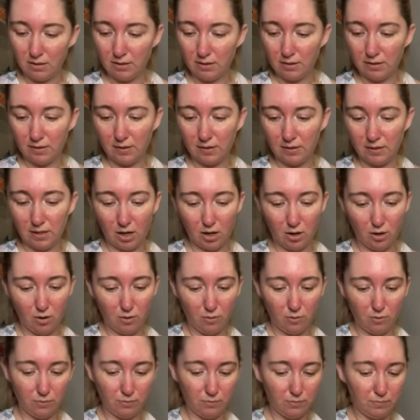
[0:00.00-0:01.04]

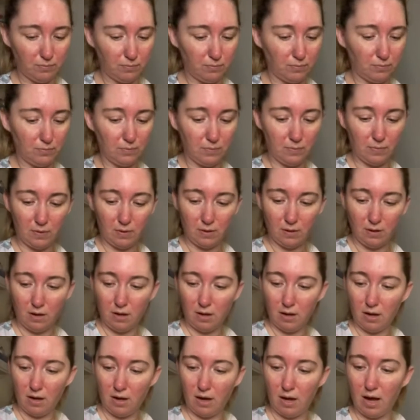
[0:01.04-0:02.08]
So
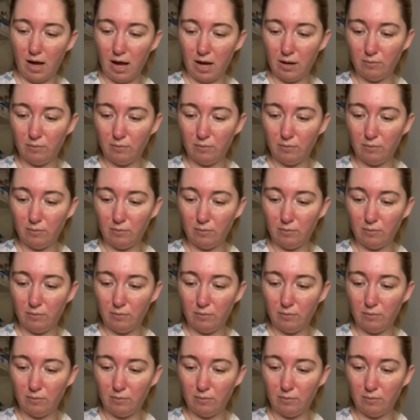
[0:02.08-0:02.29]
I